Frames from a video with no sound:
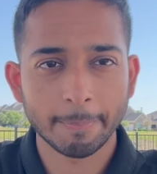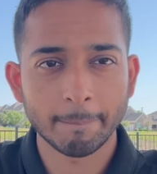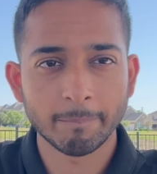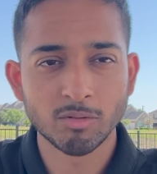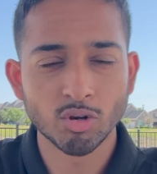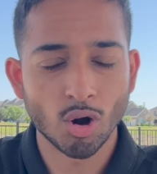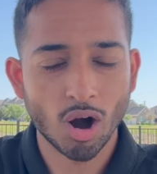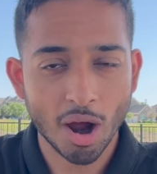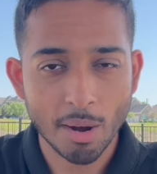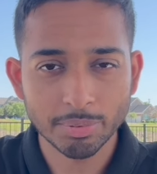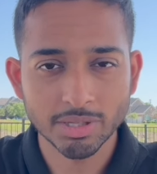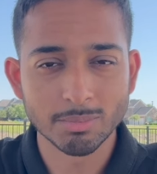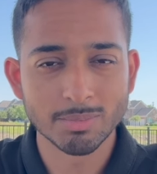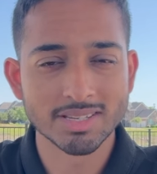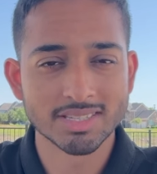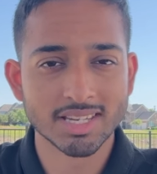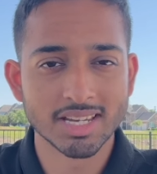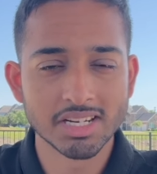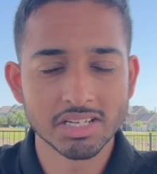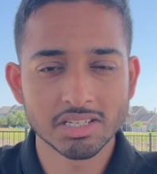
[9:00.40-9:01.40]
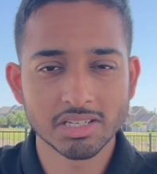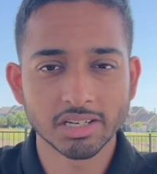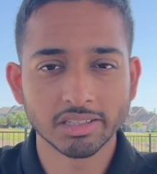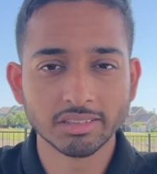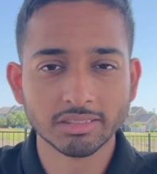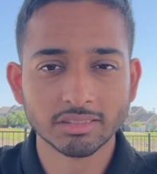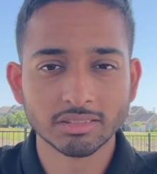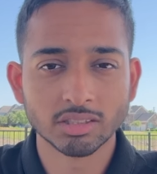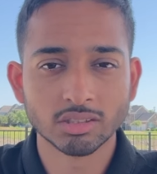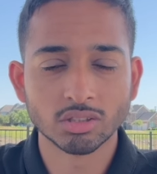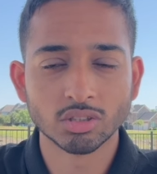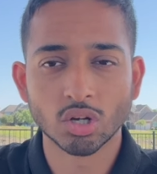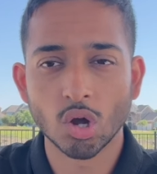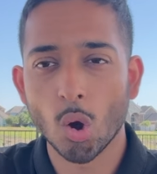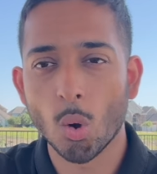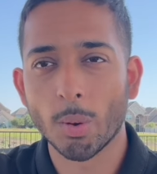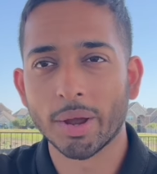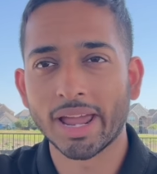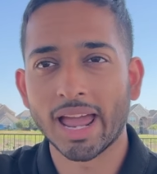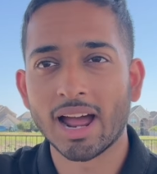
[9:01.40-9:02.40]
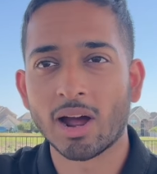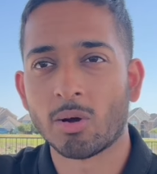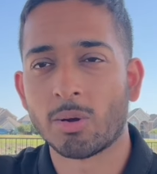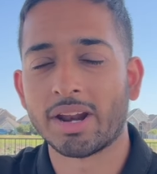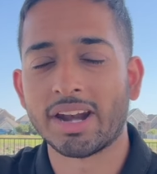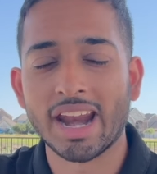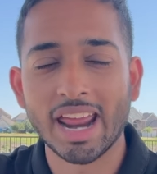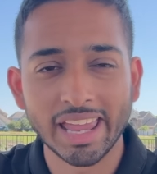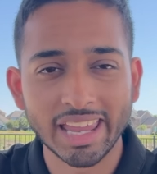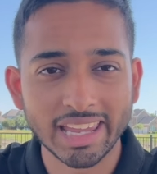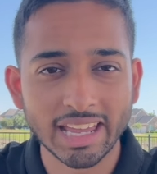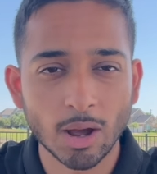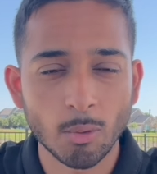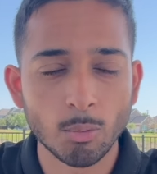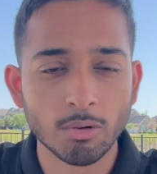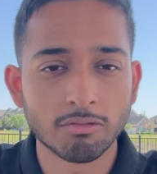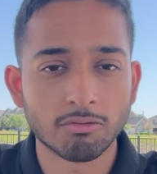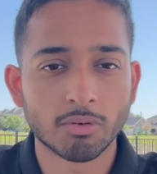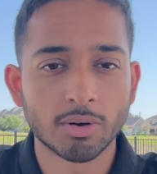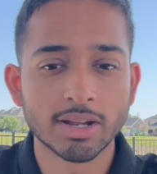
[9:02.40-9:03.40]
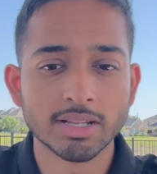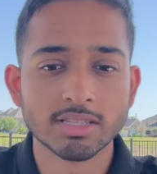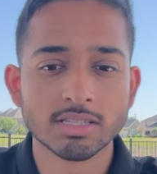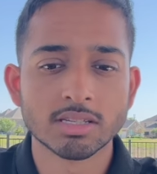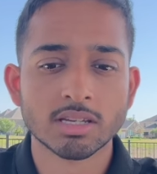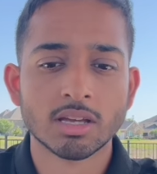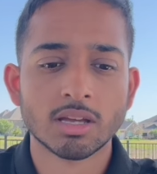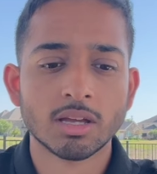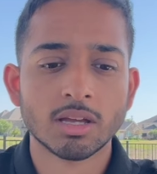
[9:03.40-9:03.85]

your optimization. Going out and hanging out with friends